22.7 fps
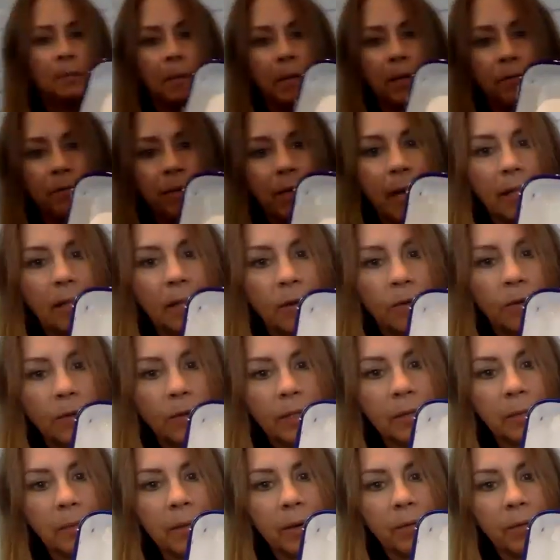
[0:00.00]
bit of yellow, a
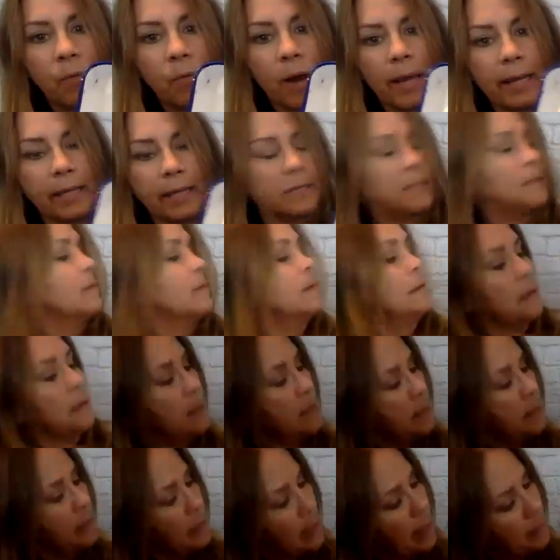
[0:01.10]
little bit of white.
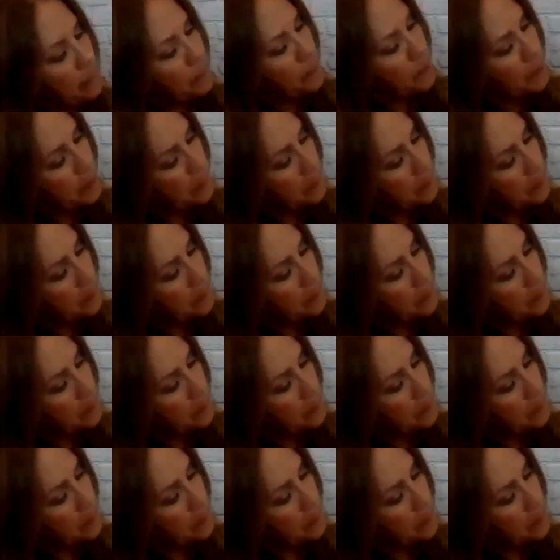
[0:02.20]
I'm going to